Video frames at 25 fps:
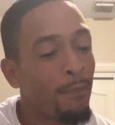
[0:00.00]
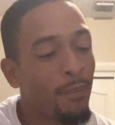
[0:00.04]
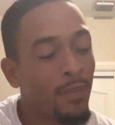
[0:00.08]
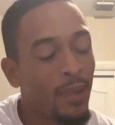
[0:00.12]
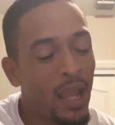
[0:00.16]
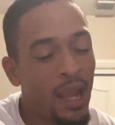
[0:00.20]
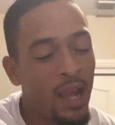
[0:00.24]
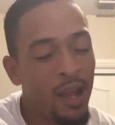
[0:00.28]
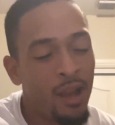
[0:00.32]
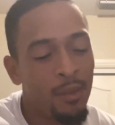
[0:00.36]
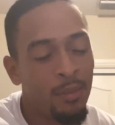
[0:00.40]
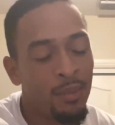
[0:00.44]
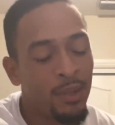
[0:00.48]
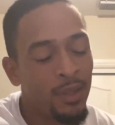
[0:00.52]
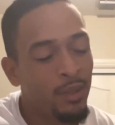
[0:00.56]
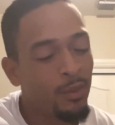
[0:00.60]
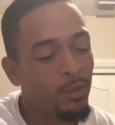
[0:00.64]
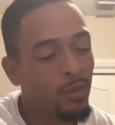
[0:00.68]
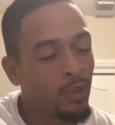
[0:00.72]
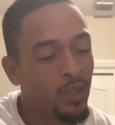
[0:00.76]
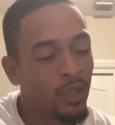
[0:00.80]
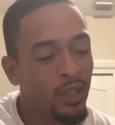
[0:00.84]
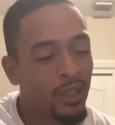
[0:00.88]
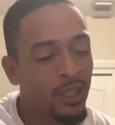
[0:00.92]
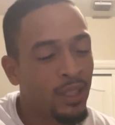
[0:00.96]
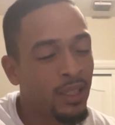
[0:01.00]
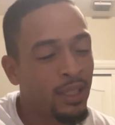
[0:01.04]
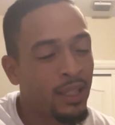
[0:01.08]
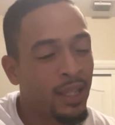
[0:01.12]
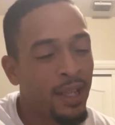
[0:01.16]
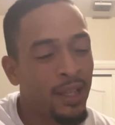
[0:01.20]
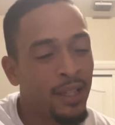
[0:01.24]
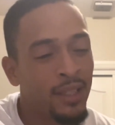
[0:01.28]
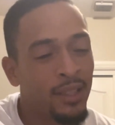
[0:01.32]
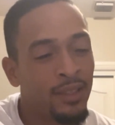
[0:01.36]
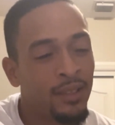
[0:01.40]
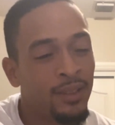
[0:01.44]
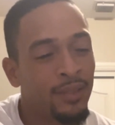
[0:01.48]
I'll be working
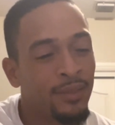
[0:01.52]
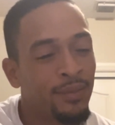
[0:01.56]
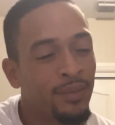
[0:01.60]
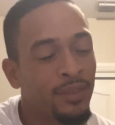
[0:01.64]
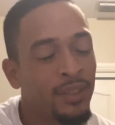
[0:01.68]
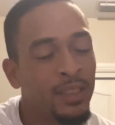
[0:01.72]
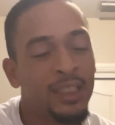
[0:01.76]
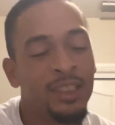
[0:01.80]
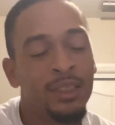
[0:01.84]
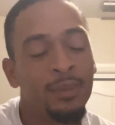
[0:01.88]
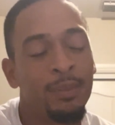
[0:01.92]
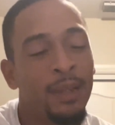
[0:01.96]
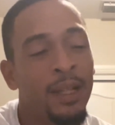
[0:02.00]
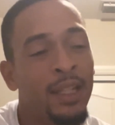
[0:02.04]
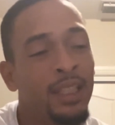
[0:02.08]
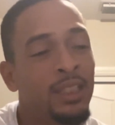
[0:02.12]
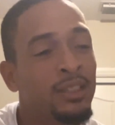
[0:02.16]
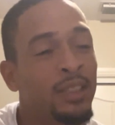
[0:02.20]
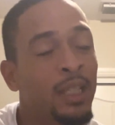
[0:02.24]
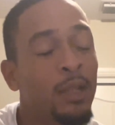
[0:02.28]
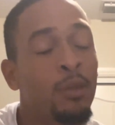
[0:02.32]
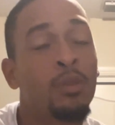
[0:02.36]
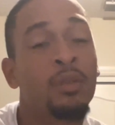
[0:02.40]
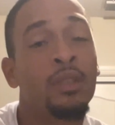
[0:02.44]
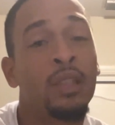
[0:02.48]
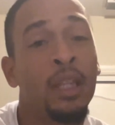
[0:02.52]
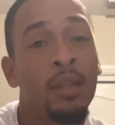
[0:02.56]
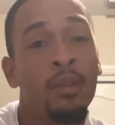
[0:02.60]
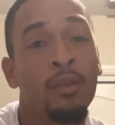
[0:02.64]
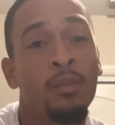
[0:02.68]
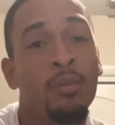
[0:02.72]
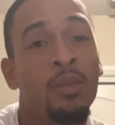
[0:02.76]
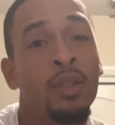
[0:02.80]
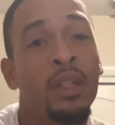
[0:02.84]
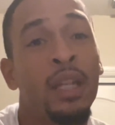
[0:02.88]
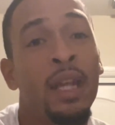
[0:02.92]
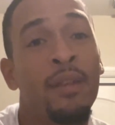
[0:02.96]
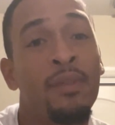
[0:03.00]
and dispatch, they
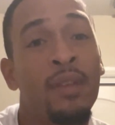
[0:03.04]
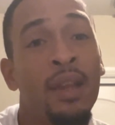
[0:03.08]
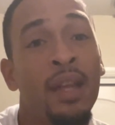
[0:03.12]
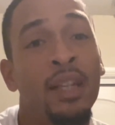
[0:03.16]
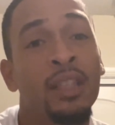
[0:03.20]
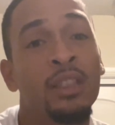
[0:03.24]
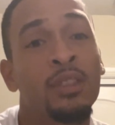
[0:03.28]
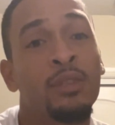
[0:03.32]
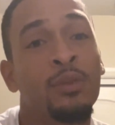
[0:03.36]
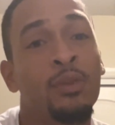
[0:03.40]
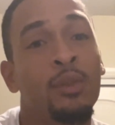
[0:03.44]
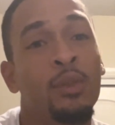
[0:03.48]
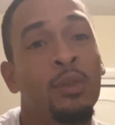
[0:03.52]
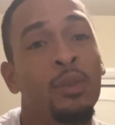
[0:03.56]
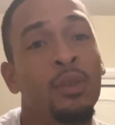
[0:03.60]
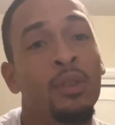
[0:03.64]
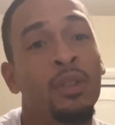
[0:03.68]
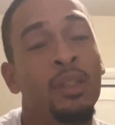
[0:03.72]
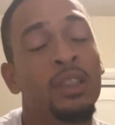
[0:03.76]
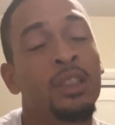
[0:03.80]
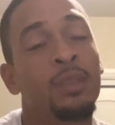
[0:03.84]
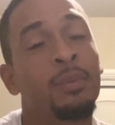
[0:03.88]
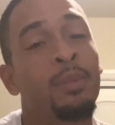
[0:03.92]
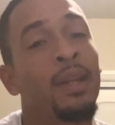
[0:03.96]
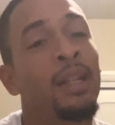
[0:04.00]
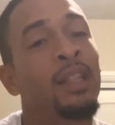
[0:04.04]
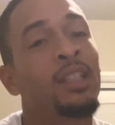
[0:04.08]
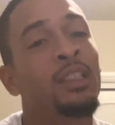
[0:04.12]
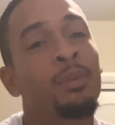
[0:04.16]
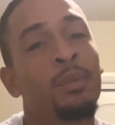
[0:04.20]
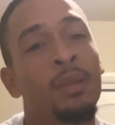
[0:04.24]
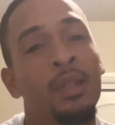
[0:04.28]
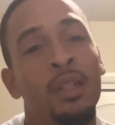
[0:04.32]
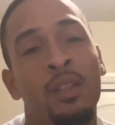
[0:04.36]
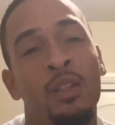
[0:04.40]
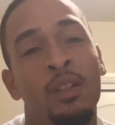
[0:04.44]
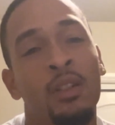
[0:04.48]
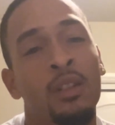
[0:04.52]
would have asked for a
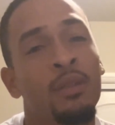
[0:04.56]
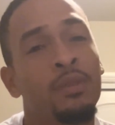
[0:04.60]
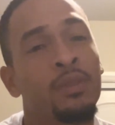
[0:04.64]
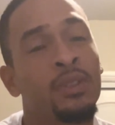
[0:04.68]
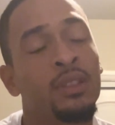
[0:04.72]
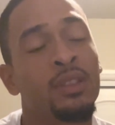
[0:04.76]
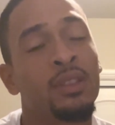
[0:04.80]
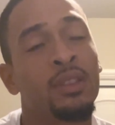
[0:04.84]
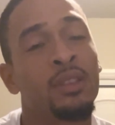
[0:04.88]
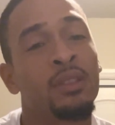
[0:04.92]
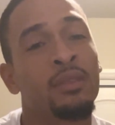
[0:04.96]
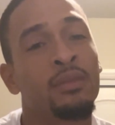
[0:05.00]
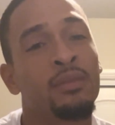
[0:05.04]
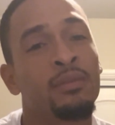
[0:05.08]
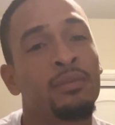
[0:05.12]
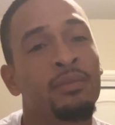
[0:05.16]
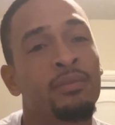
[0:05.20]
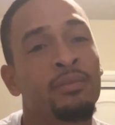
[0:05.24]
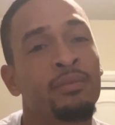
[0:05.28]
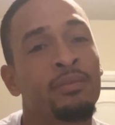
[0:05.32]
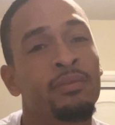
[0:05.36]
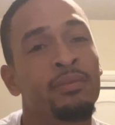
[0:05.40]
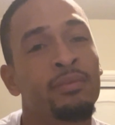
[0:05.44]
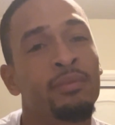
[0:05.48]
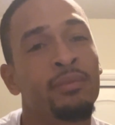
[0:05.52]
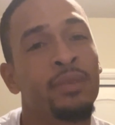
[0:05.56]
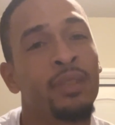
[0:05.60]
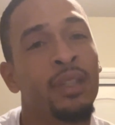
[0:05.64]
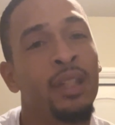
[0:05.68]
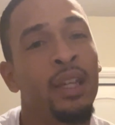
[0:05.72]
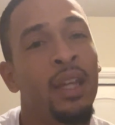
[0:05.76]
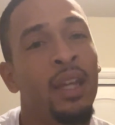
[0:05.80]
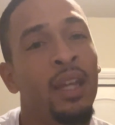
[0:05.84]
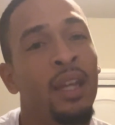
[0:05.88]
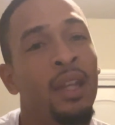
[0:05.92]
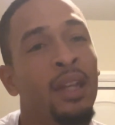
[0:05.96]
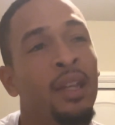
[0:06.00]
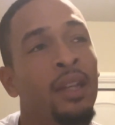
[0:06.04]
Spanish-speaking officer,
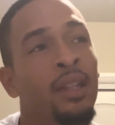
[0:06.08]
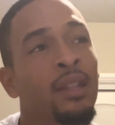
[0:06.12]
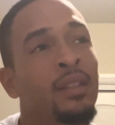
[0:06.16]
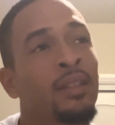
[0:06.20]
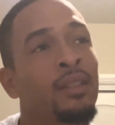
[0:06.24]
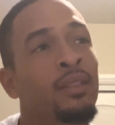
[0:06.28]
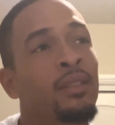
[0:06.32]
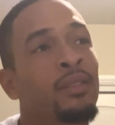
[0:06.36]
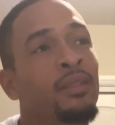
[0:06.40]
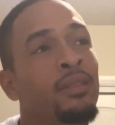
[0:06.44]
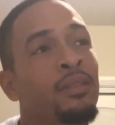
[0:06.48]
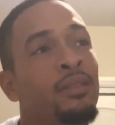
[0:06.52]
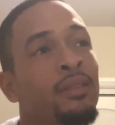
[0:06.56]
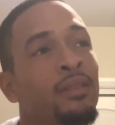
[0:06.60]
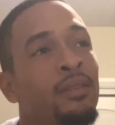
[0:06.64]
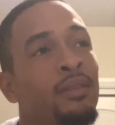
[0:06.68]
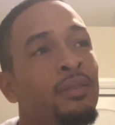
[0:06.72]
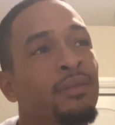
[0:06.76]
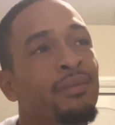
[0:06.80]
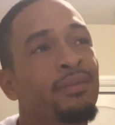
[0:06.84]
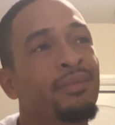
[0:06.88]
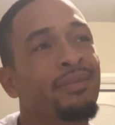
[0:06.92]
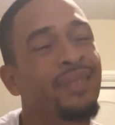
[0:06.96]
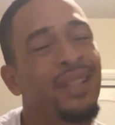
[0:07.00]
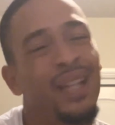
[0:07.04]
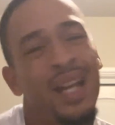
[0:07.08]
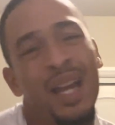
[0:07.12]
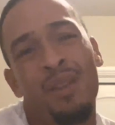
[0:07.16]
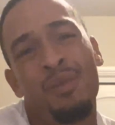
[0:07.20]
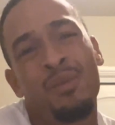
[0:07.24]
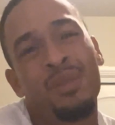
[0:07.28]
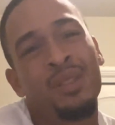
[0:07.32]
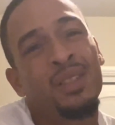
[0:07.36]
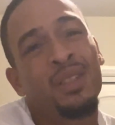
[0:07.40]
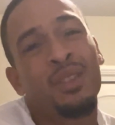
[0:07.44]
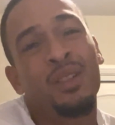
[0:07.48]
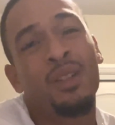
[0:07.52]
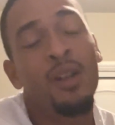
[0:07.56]
and I
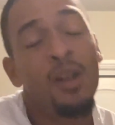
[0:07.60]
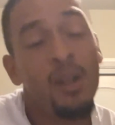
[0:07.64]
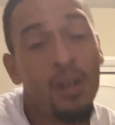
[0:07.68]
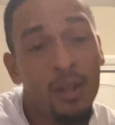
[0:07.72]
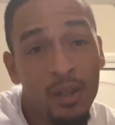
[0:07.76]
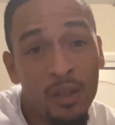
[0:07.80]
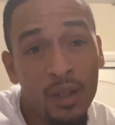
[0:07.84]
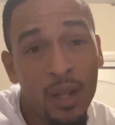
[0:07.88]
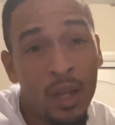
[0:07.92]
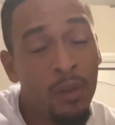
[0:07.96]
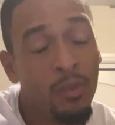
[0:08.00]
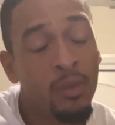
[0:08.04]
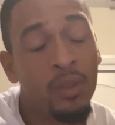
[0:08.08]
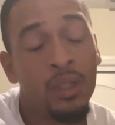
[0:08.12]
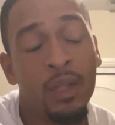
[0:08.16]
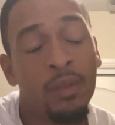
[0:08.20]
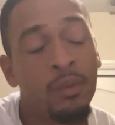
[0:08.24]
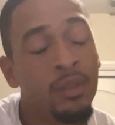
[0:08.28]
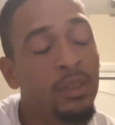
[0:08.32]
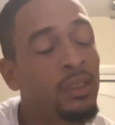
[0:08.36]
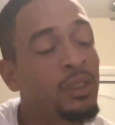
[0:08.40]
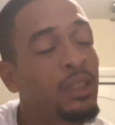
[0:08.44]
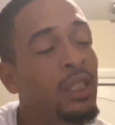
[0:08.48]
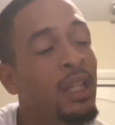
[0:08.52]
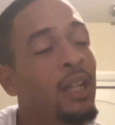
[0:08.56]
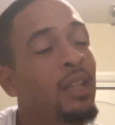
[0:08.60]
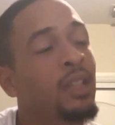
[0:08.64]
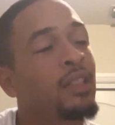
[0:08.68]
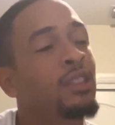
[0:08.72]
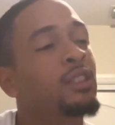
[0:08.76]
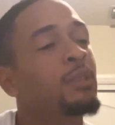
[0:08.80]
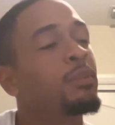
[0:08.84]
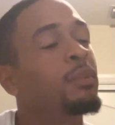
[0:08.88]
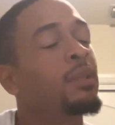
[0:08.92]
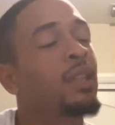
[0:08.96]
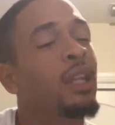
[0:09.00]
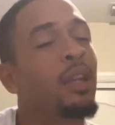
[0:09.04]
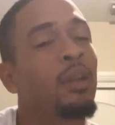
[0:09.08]
wouldn't call. I would just kind of just
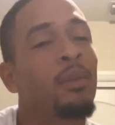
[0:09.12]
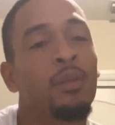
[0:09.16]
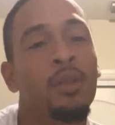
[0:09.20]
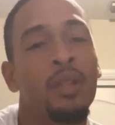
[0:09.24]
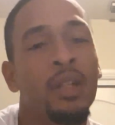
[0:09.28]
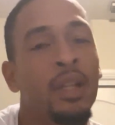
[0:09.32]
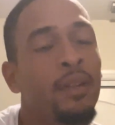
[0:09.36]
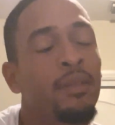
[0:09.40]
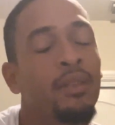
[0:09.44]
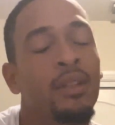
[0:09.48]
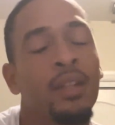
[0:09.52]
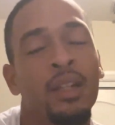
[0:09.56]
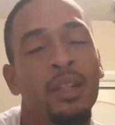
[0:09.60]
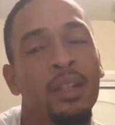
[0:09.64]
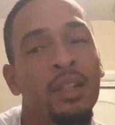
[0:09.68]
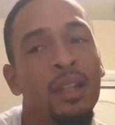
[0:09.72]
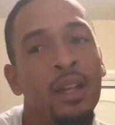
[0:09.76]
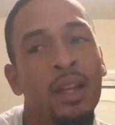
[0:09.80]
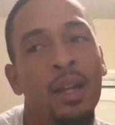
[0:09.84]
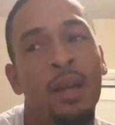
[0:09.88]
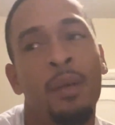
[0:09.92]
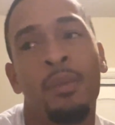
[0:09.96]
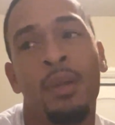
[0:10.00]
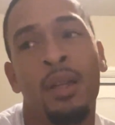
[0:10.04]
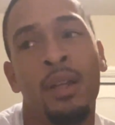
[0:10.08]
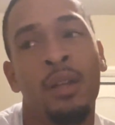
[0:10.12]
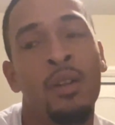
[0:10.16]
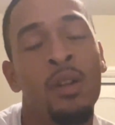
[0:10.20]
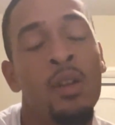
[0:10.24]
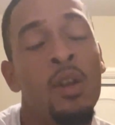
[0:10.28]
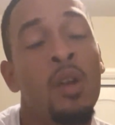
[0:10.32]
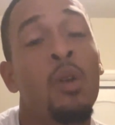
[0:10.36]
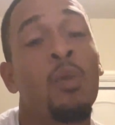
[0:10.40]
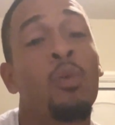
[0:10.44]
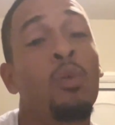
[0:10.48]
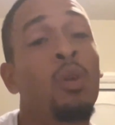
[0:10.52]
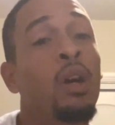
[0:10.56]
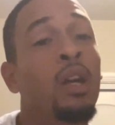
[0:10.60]
be like, whatever, like, nah, I'm not.
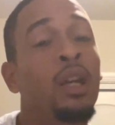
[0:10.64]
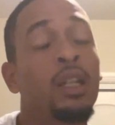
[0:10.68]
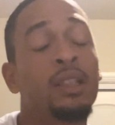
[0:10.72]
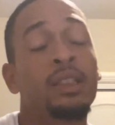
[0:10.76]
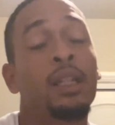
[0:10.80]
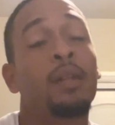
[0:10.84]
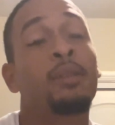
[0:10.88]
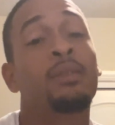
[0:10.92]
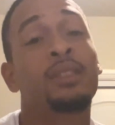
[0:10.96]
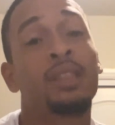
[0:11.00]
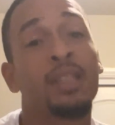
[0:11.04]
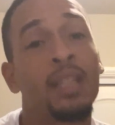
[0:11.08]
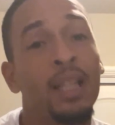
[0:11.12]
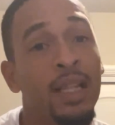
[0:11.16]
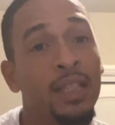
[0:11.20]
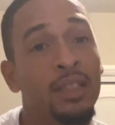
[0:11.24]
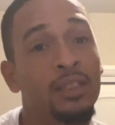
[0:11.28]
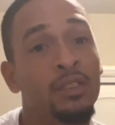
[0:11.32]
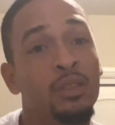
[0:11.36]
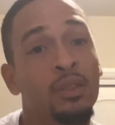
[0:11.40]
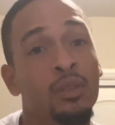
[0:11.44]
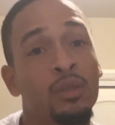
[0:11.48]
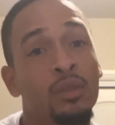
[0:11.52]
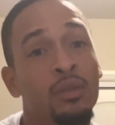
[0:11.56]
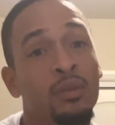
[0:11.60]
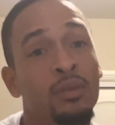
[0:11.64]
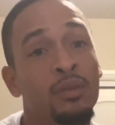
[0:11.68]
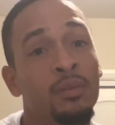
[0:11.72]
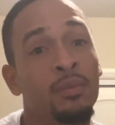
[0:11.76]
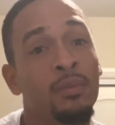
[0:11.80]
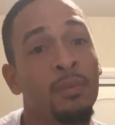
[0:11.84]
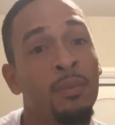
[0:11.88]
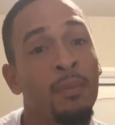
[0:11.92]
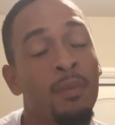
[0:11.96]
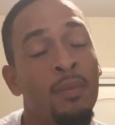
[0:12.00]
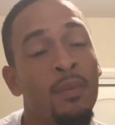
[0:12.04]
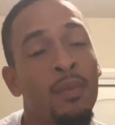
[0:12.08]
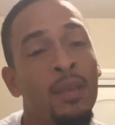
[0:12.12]
One, because I was a Class 2,
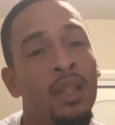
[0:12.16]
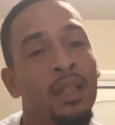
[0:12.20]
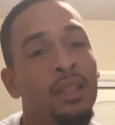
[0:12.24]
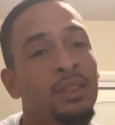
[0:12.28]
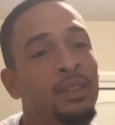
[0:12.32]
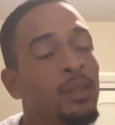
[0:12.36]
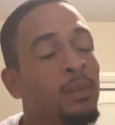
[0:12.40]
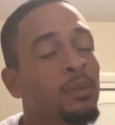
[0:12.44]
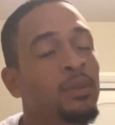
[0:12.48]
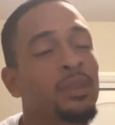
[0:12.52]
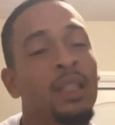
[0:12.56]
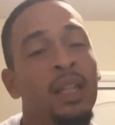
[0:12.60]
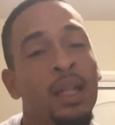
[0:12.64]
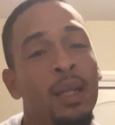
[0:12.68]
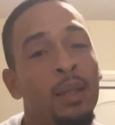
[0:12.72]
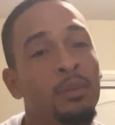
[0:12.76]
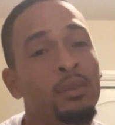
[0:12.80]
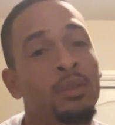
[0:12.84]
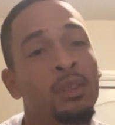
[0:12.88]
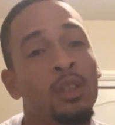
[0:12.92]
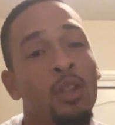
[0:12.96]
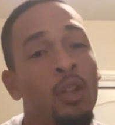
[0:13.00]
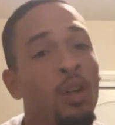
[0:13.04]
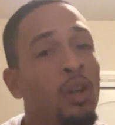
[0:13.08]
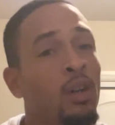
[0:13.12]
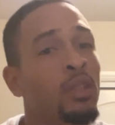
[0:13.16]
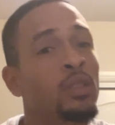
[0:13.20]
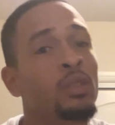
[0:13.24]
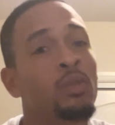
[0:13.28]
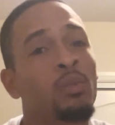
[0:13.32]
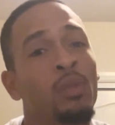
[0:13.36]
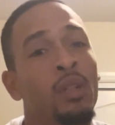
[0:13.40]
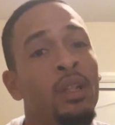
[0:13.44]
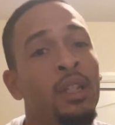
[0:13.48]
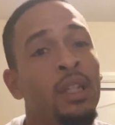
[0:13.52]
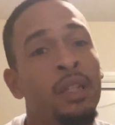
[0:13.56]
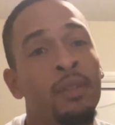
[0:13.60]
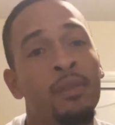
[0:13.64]
and sometimes the calls
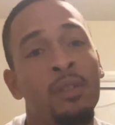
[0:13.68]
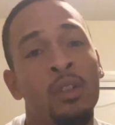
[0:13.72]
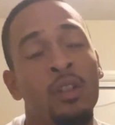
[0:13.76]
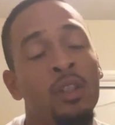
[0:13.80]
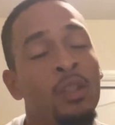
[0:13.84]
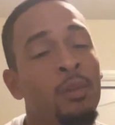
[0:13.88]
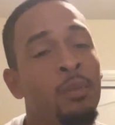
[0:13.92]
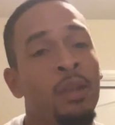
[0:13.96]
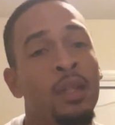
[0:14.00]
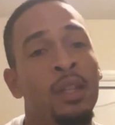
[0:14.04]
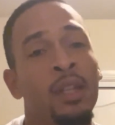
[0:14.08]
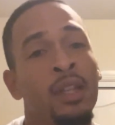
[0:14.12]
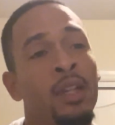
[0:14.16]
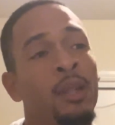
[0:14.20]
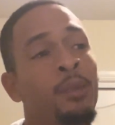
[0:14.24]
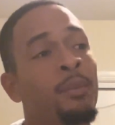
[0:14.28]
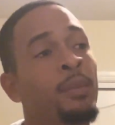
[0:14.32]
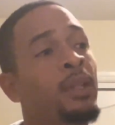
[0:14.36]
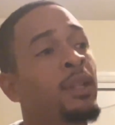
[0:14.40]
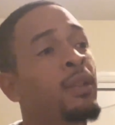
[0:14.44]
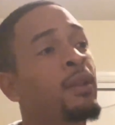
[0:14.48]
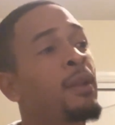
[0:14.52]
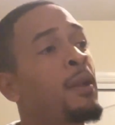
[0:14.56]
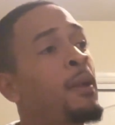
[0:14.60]
weren't even going to be near me.